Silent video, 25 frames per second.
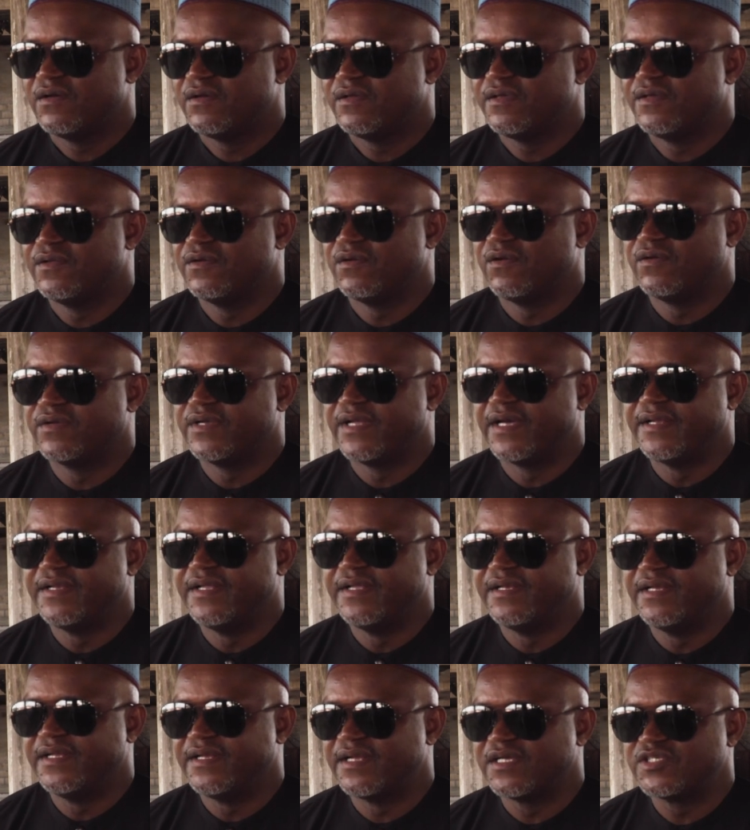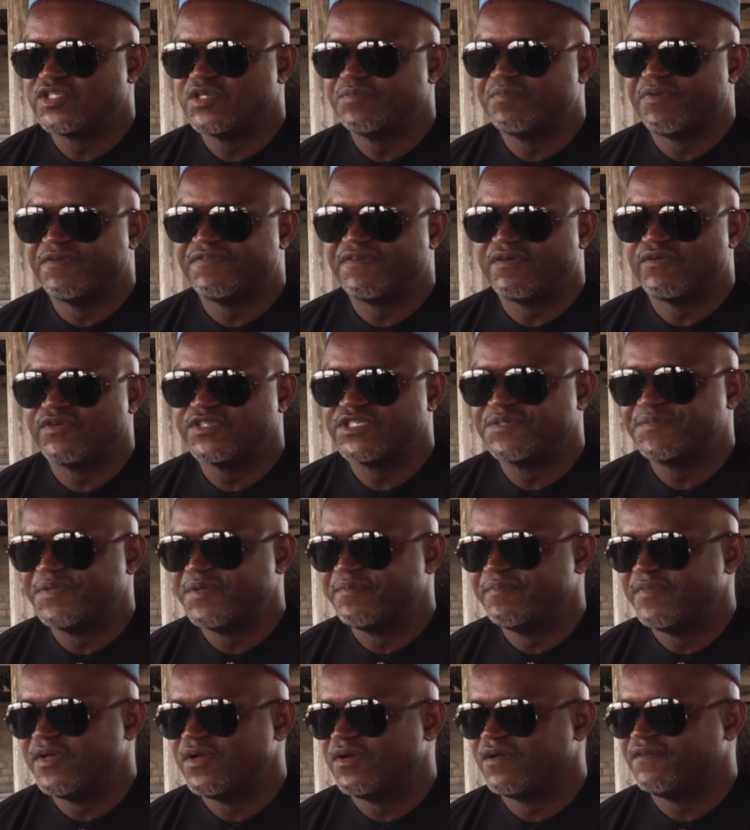you know, under the leadership of our worship, the
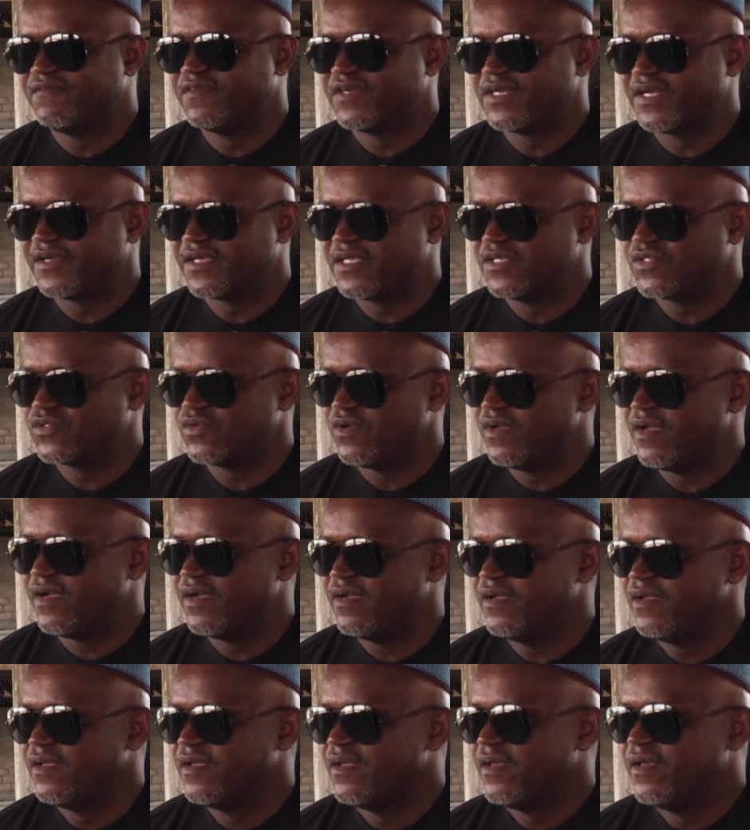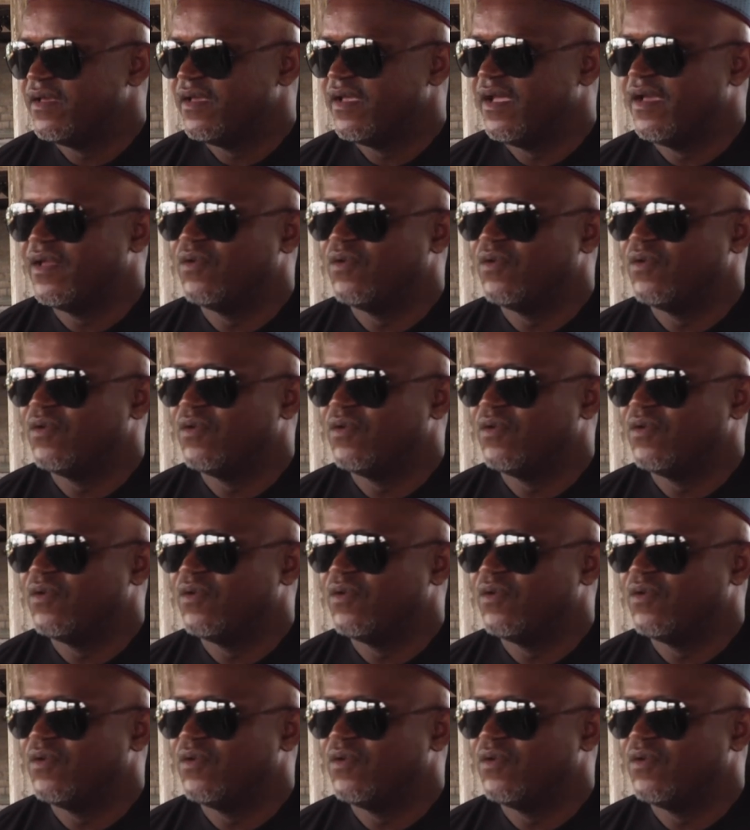mayor, Yvonne Aki-Sawyerr.